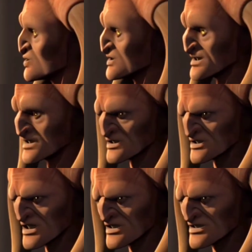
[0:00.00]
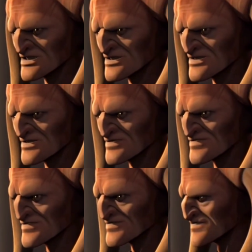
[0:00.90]
by the actions
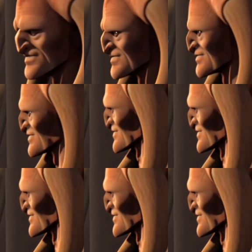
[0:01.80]
of the Jedi